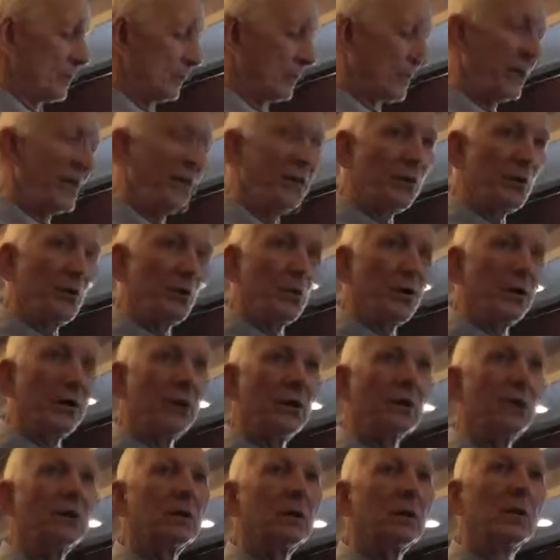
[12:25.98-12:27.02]
read the
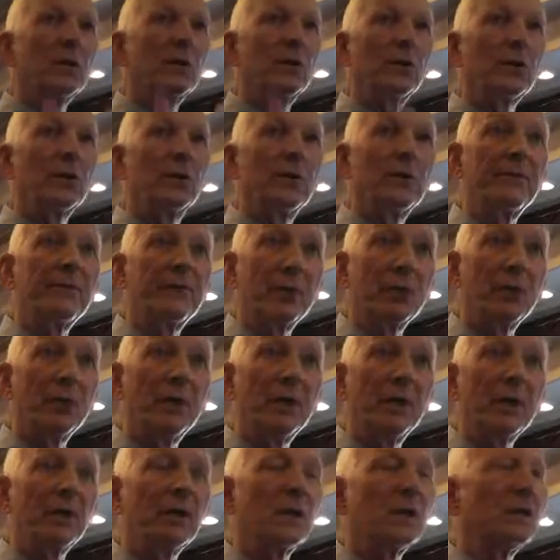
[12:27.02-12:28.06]
will, approve the
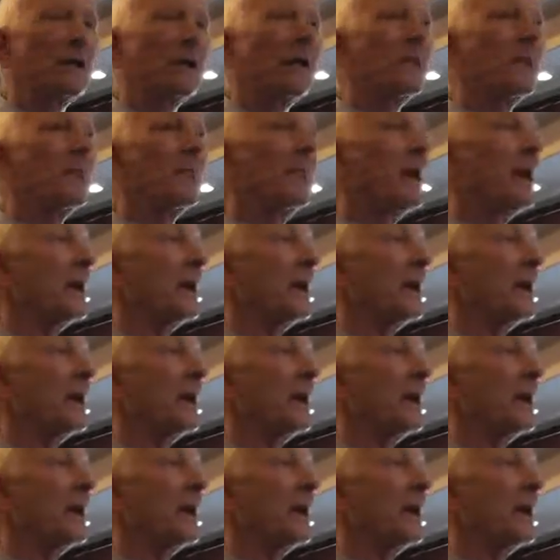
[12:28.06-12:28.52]
will, and